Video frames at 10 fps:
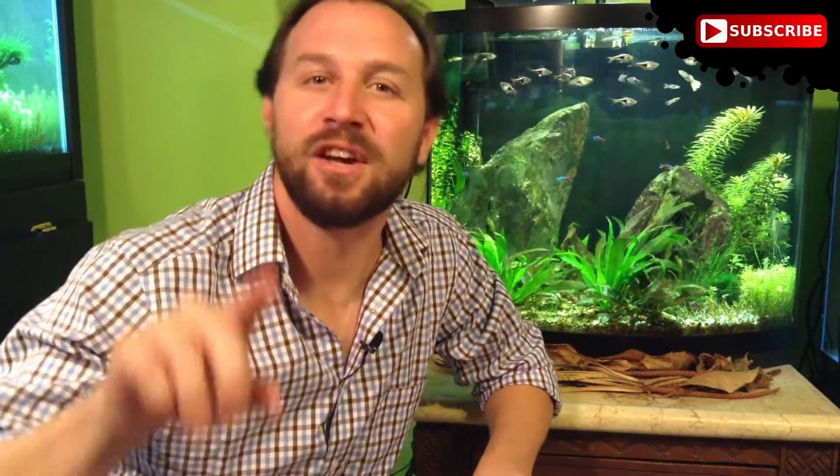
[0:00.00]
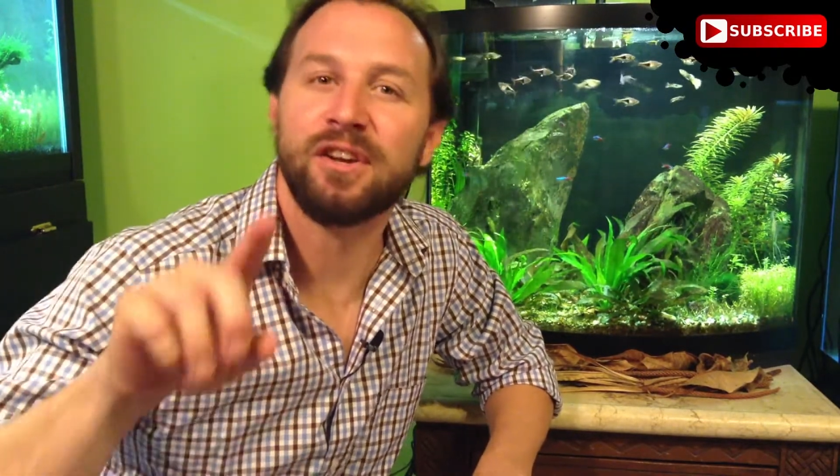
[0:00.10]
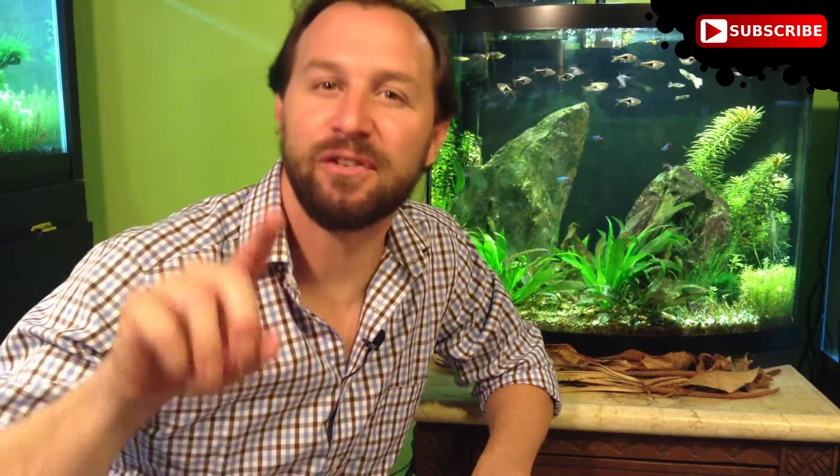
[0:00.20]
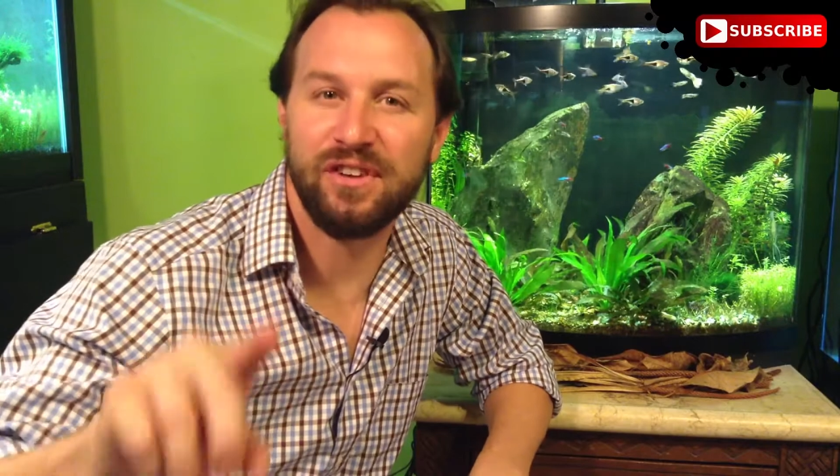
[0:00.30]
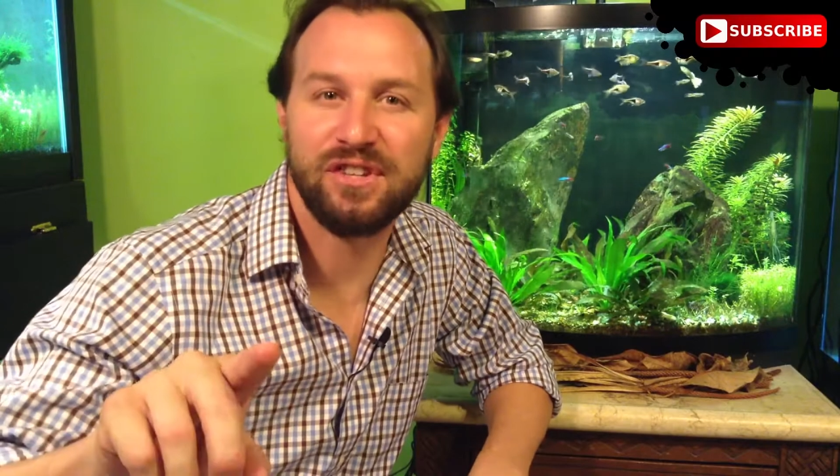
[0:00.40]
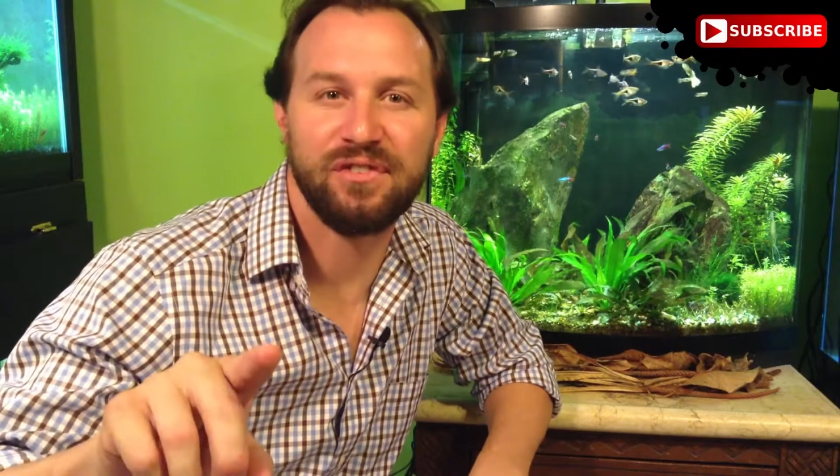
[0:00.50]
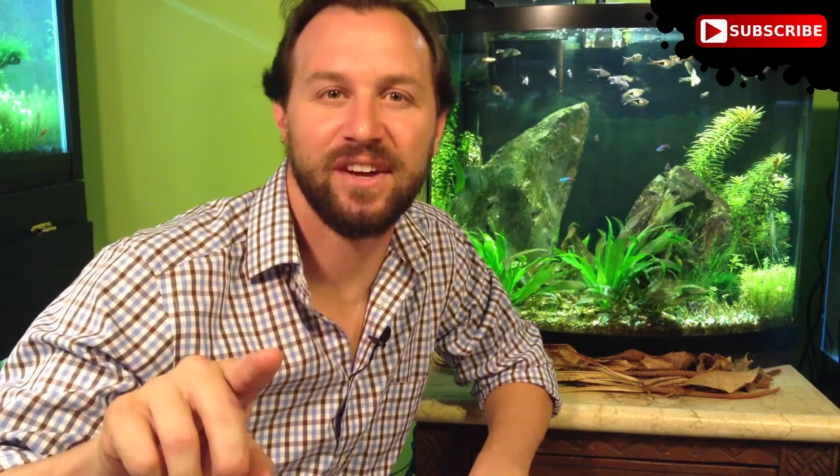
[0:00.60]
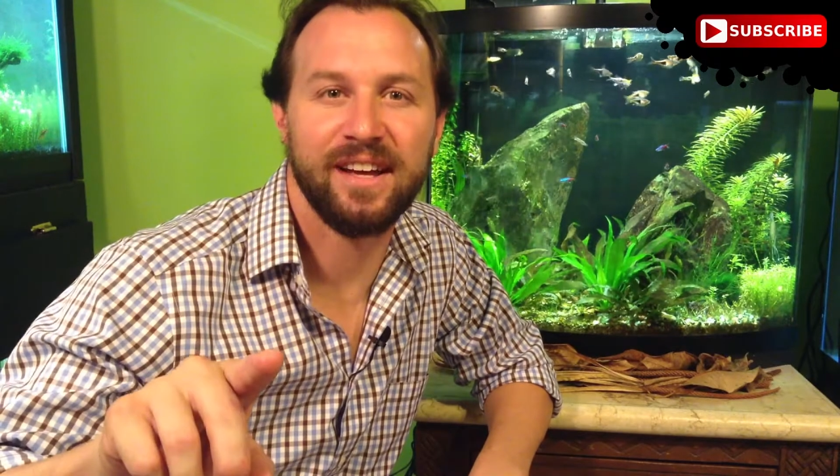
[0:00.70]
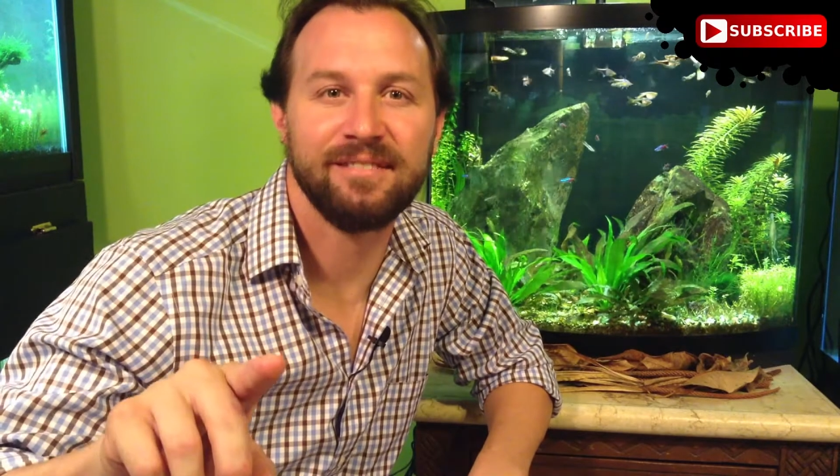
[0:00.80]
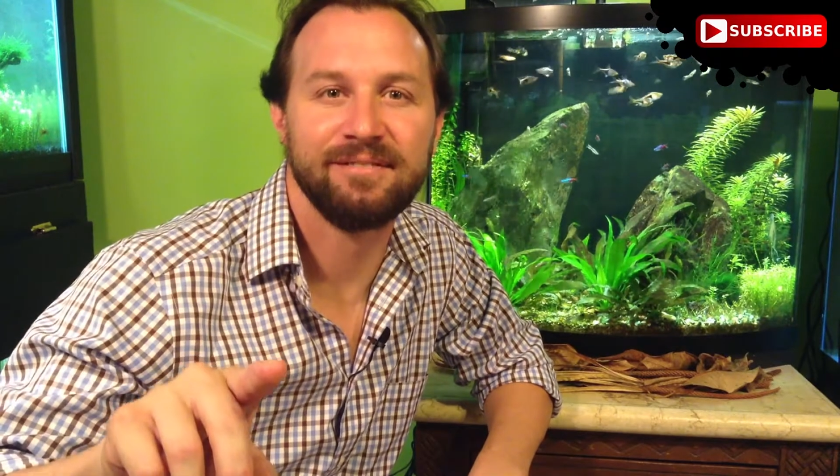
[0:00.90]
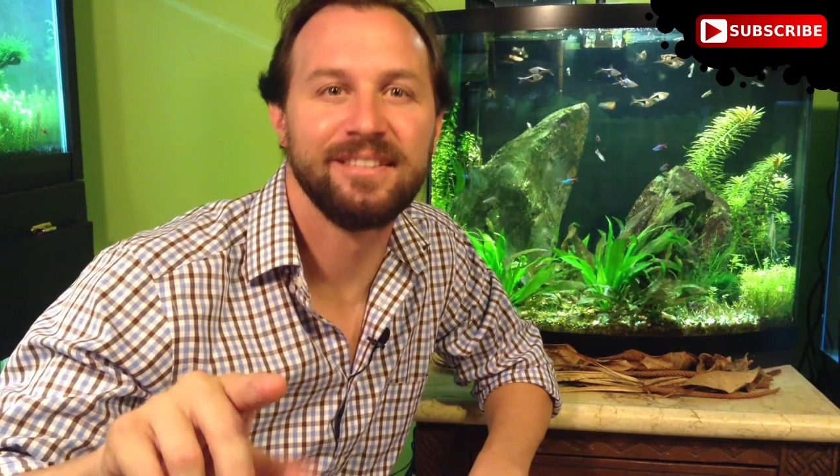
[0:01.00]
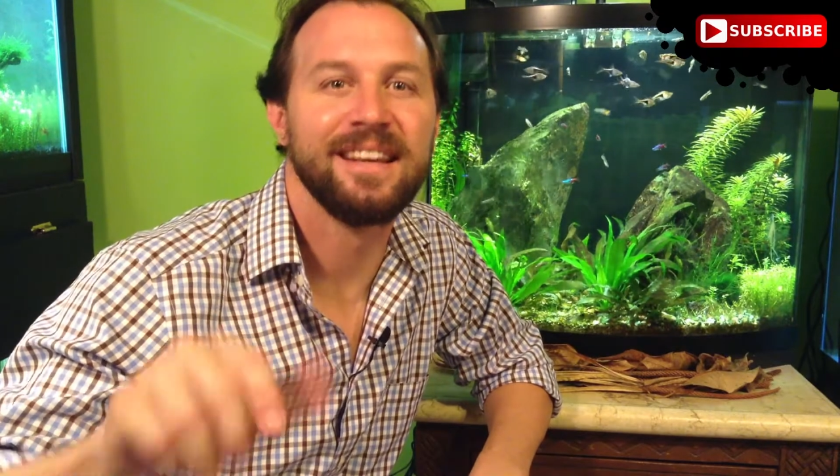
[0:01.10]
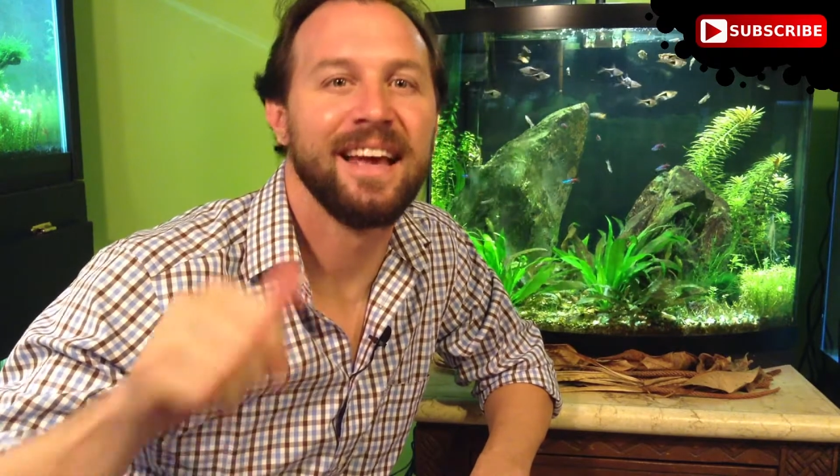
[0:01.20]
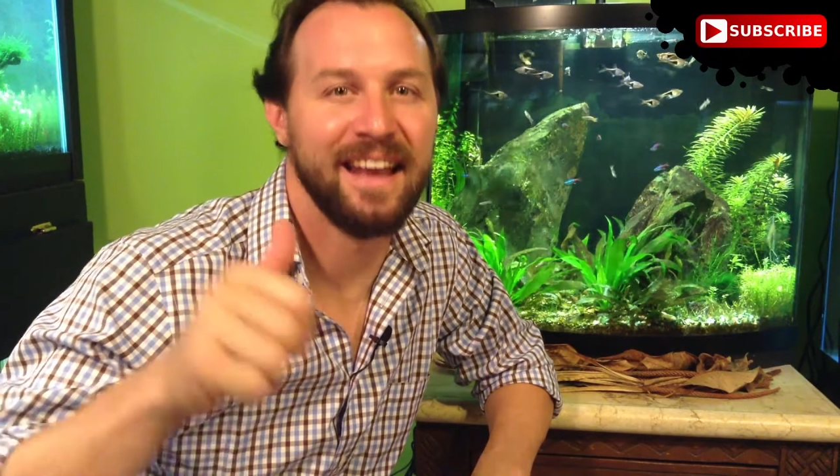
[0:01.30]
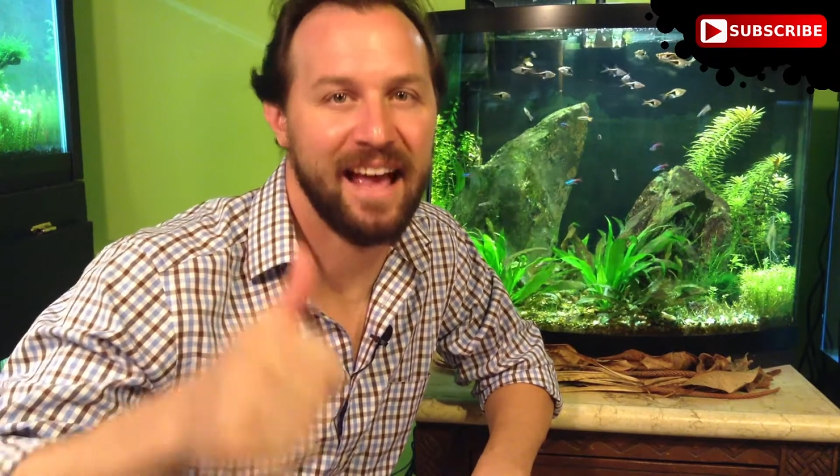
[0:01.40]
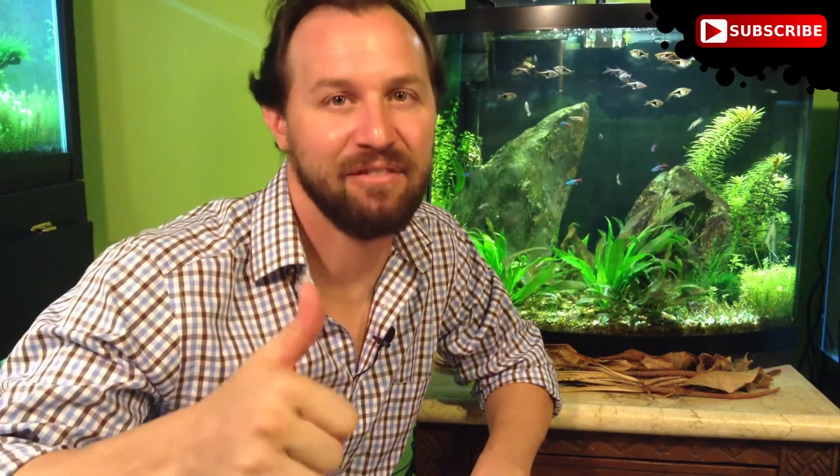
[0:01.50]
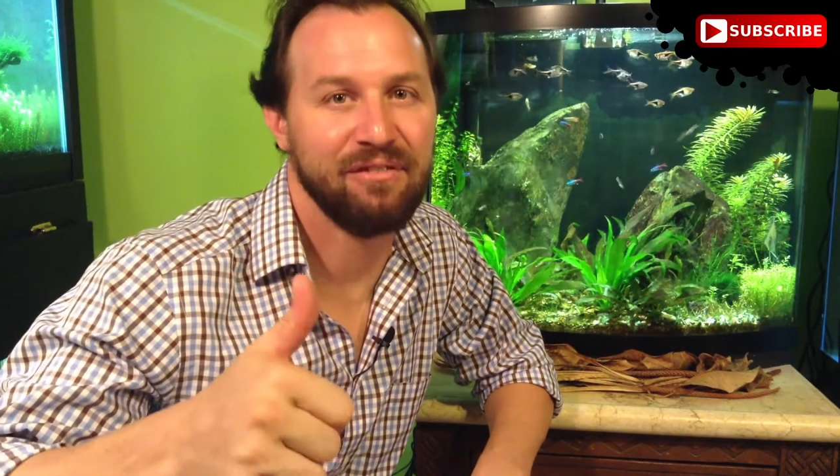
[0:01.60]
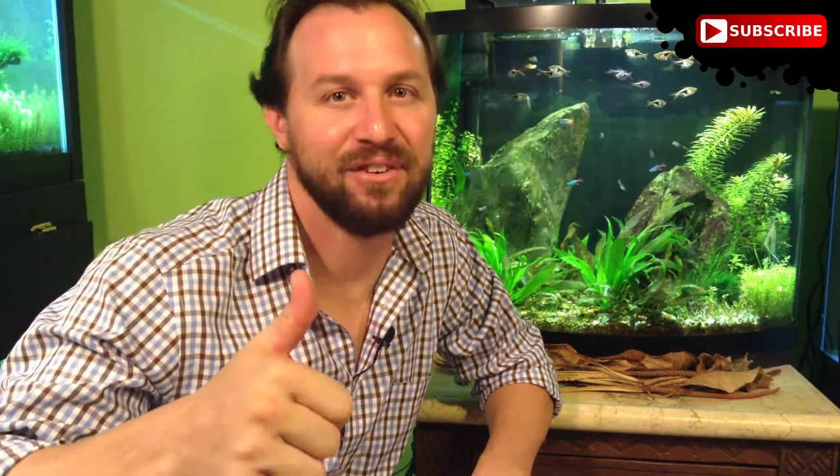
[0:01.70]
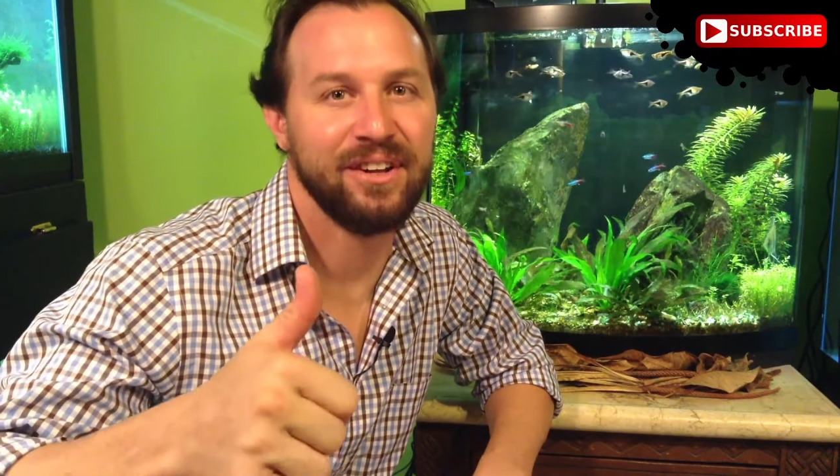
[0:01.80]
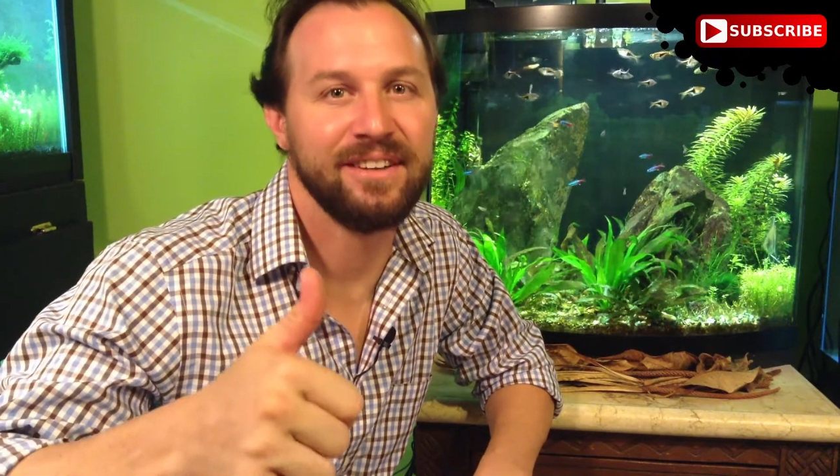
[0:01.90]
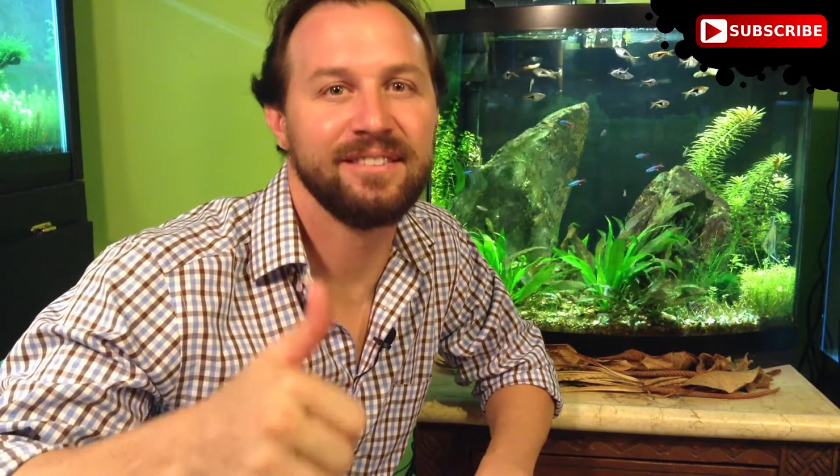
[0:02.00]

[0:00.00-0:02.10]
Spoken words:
your fish fed, and have fun.